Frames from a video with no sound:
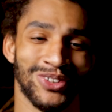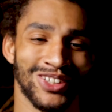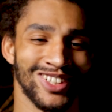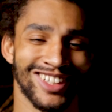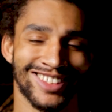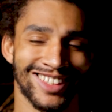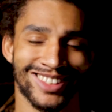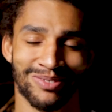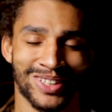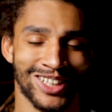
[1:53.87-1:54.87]
we all knew she'd have said
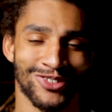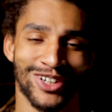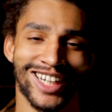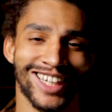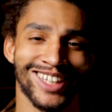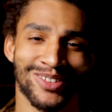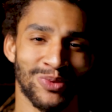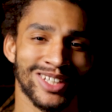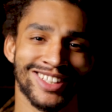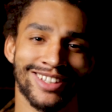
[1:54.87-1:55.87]
something dry
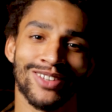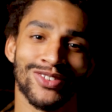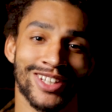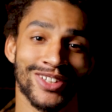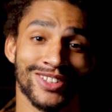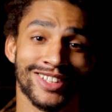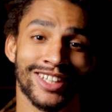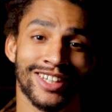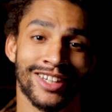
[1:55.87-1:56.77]
and witty if she could.